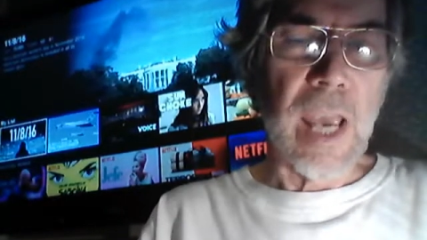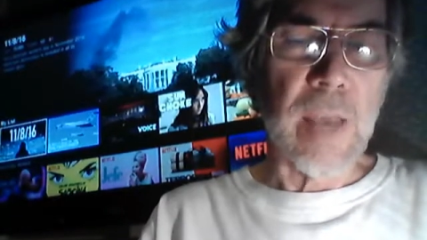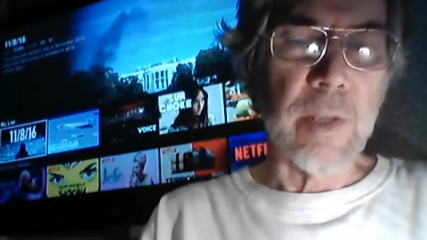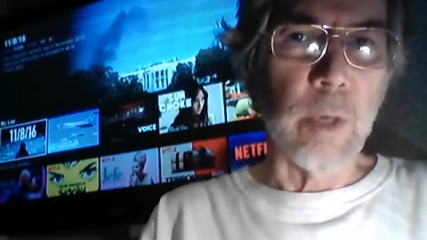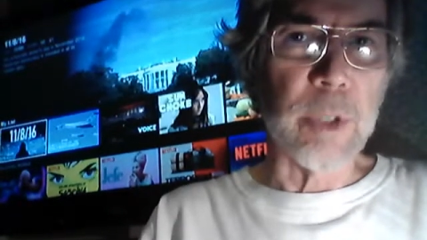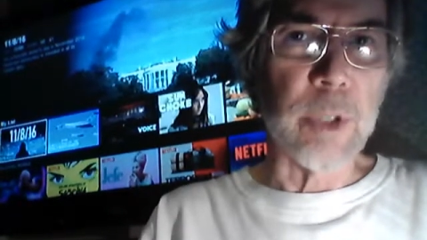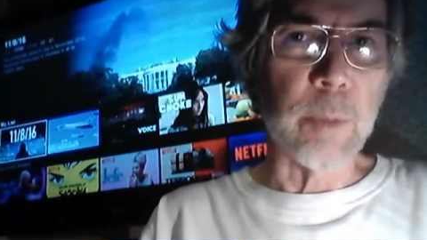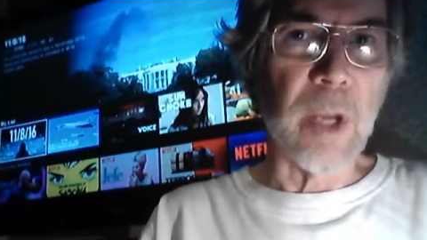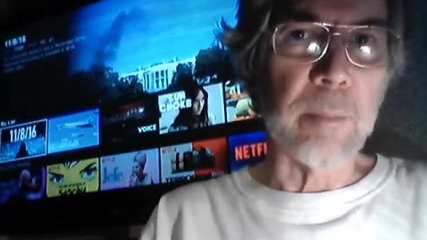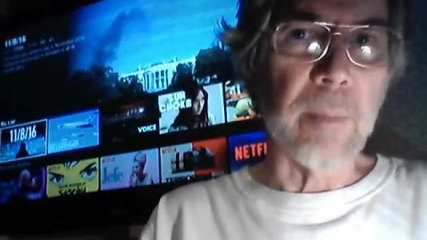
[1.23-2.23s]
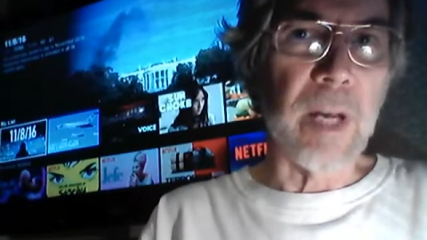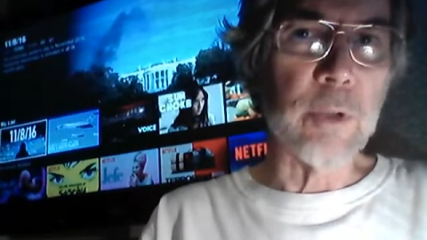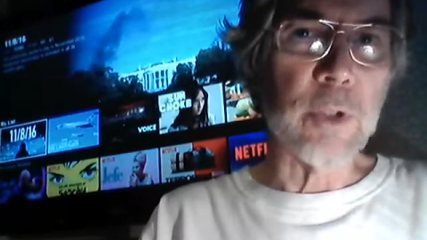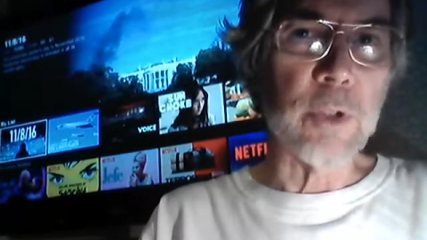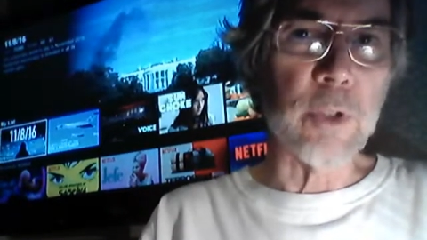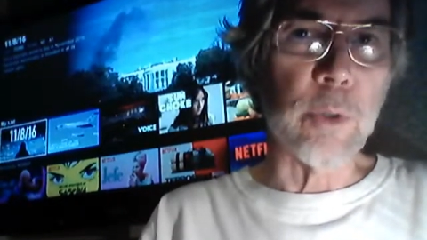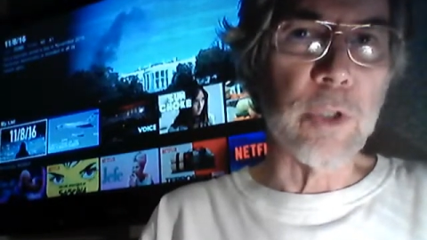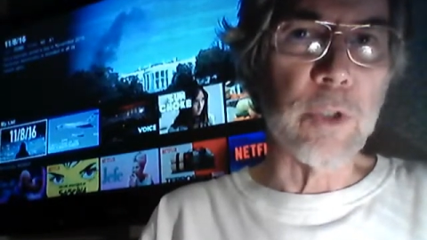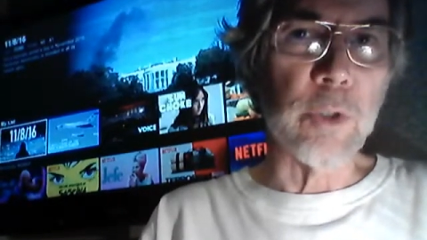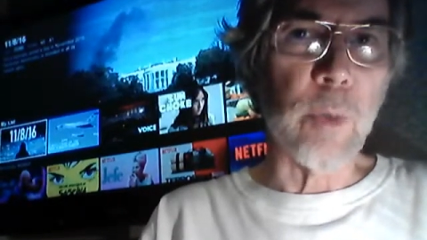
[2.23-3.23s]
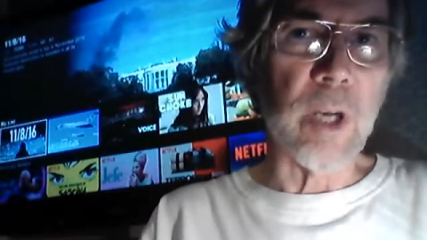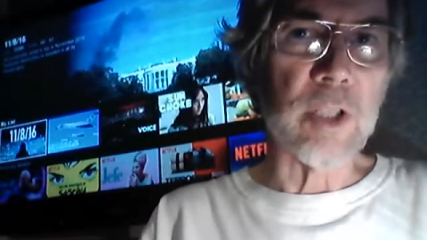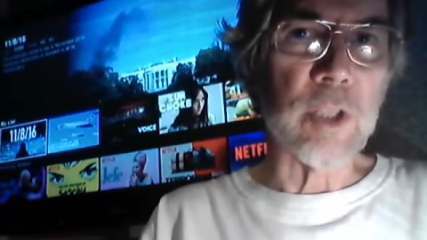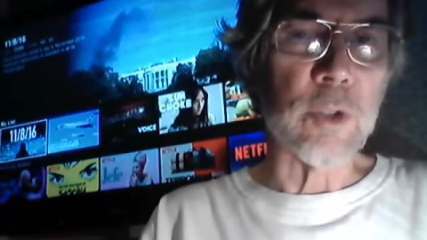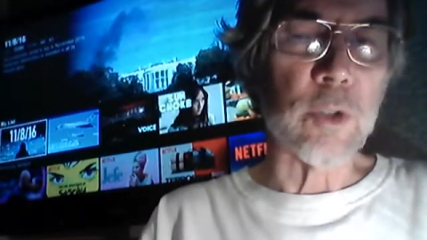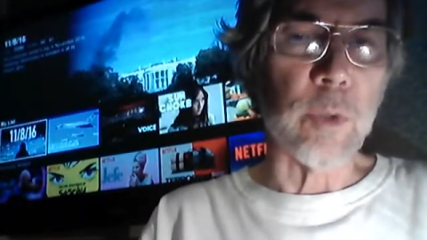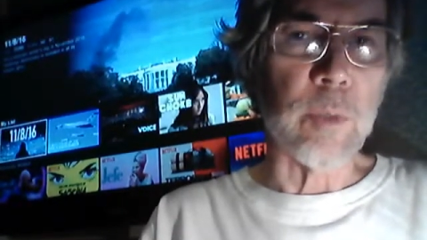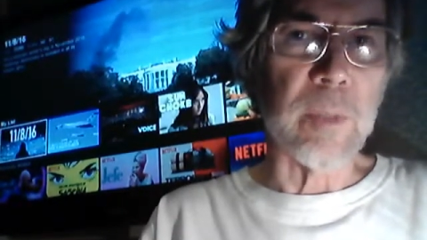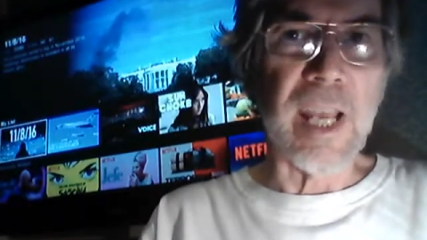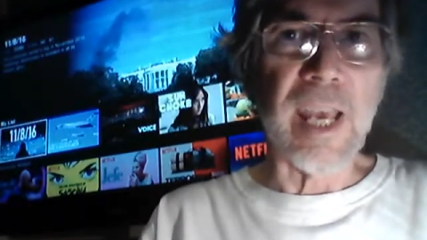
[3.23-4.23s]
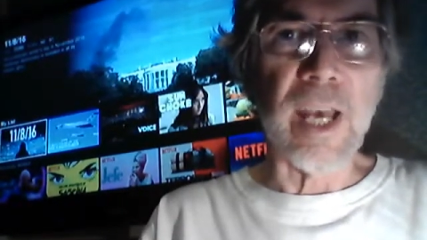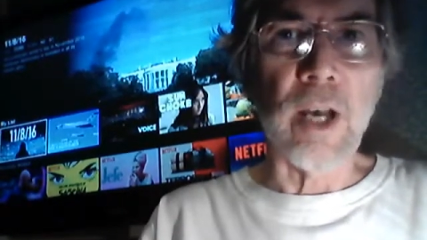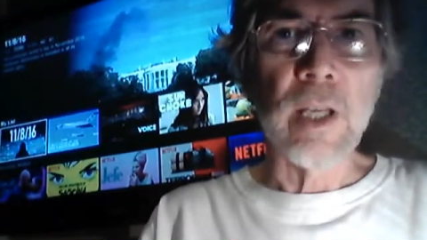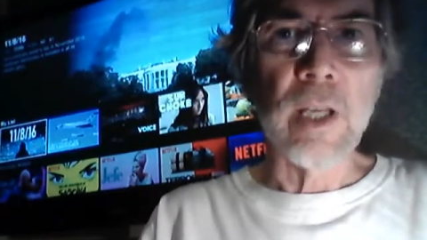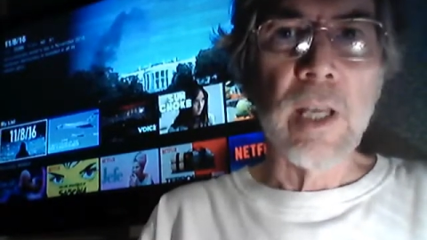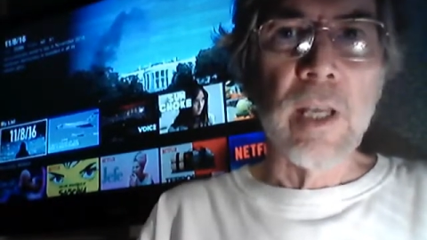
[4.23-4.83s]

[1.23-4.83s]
Hey there, Armature Brandt, Monos Historian, and you're watching Stream It Now.